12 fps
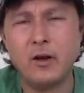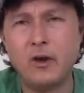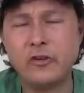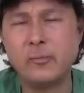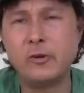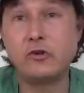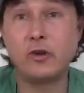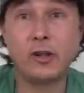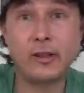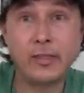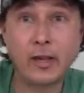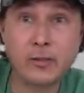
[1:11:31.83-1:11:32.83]
Also, be sure
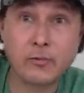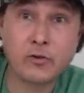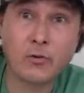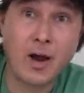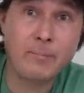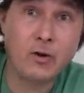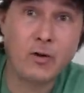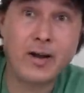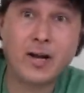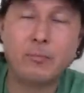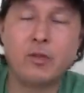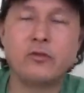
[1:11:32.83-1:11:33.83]
to click that subscribe button
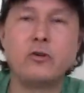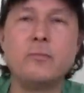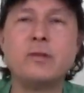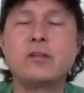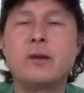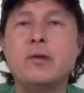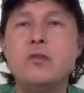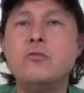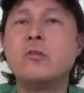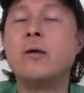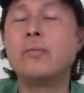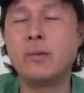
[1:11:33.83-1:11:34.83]
right down below so you don't miss out on my
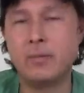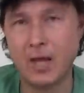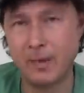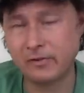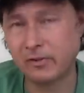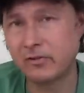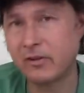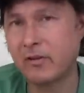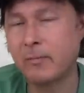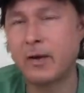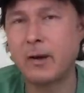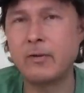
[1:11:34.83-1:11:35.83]
new and upcoming episodes
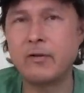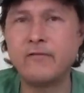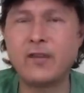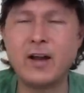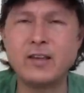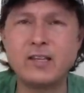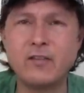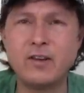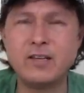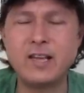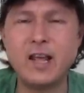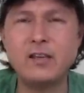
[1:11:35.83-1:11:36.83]
that come out every five to
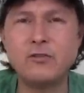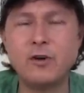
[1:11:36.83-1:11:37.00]
seven days.